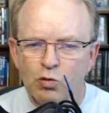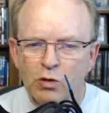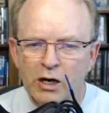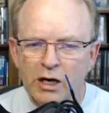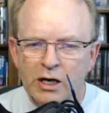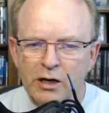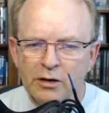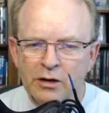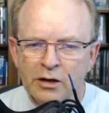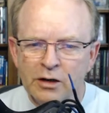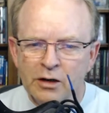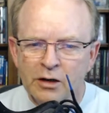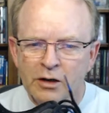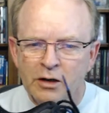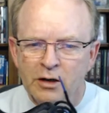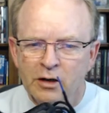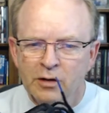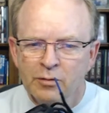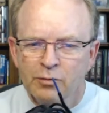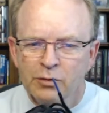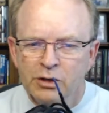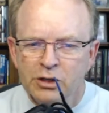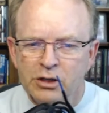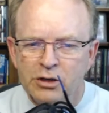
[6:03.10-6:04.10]
white
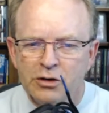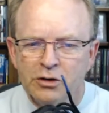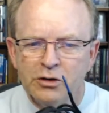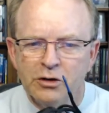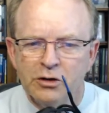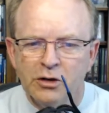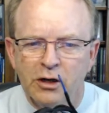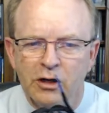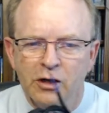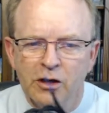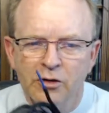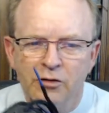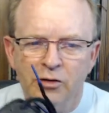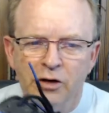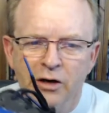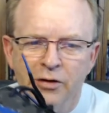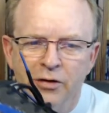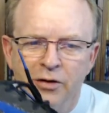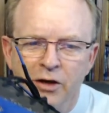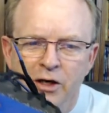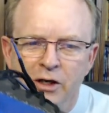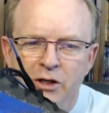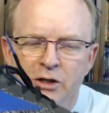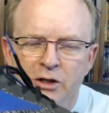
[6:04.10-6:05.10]
material all
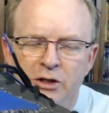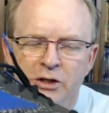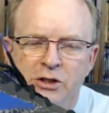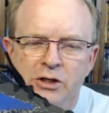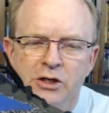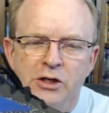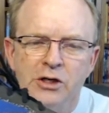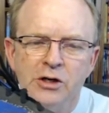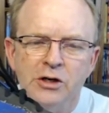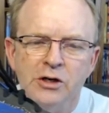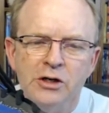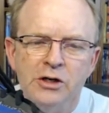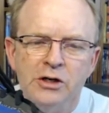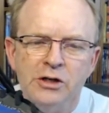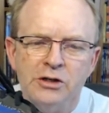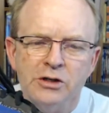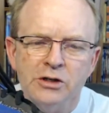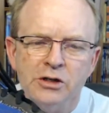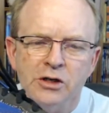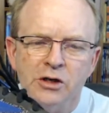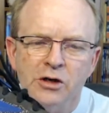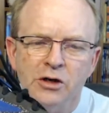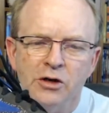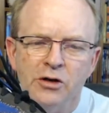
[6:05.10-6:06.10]
around the edges here
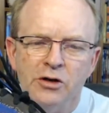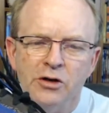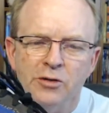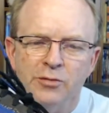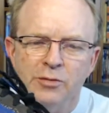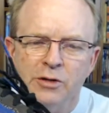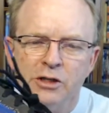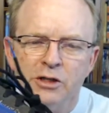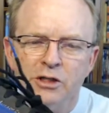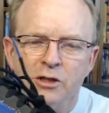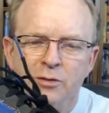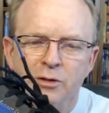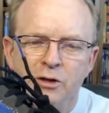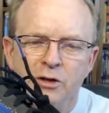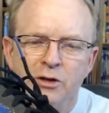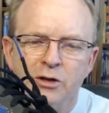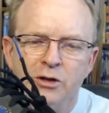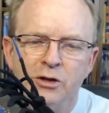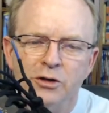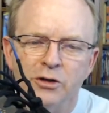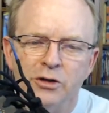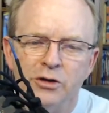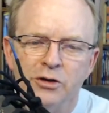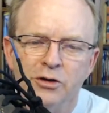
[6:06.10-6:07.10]
is called the midsole
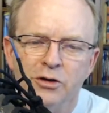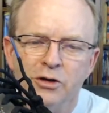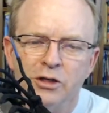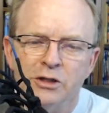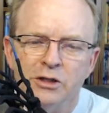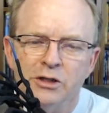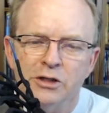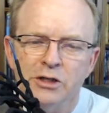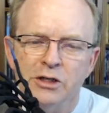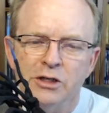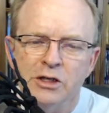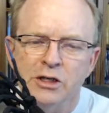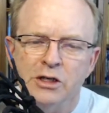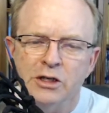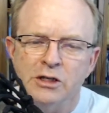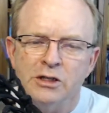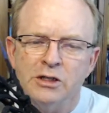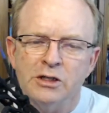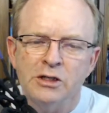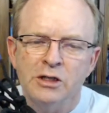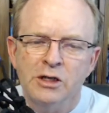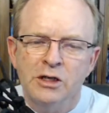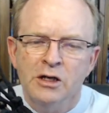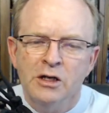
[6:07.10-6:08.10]
material. You can see
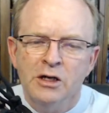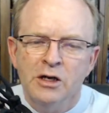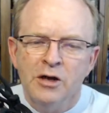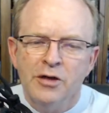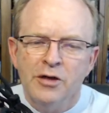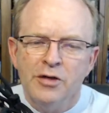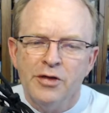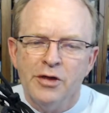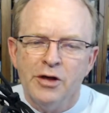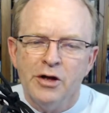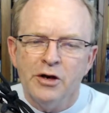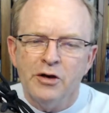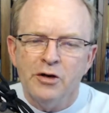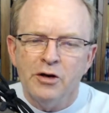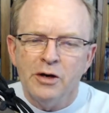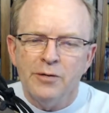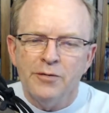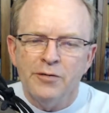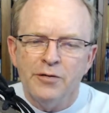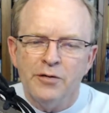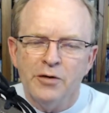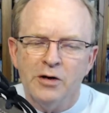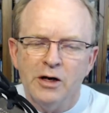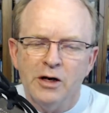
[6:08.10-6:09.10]
it's thinner
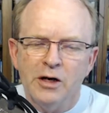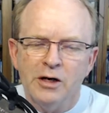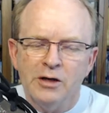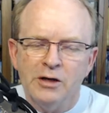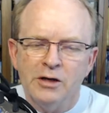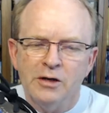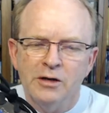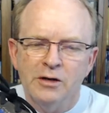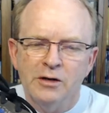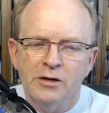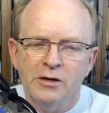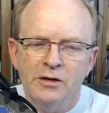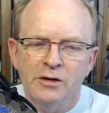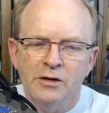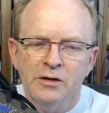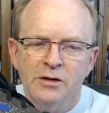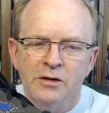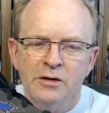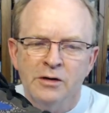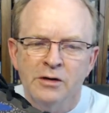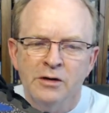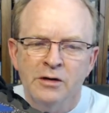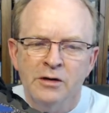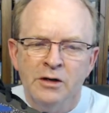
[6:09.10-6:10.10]
up front,
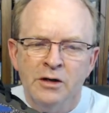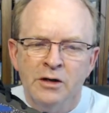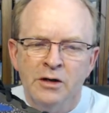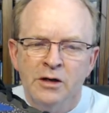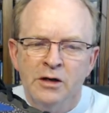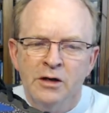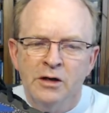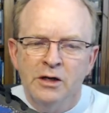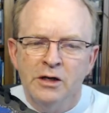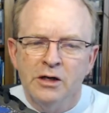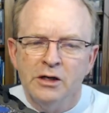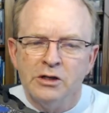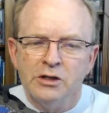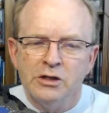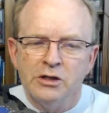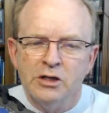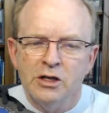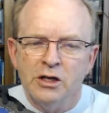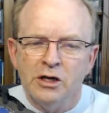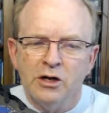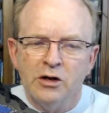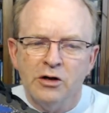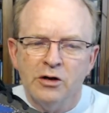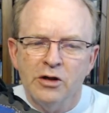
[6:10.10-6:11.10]
it's
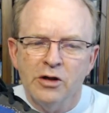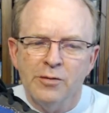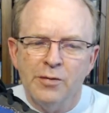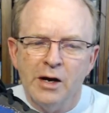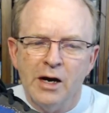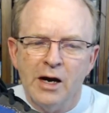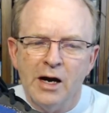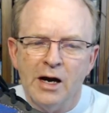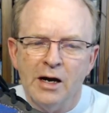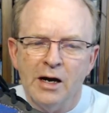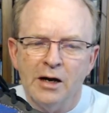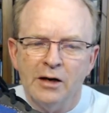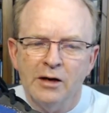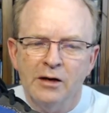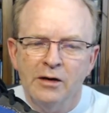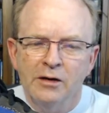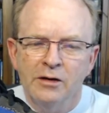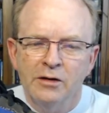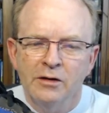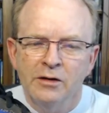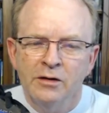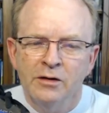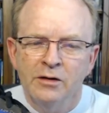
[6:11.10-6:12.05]
thicker in the back,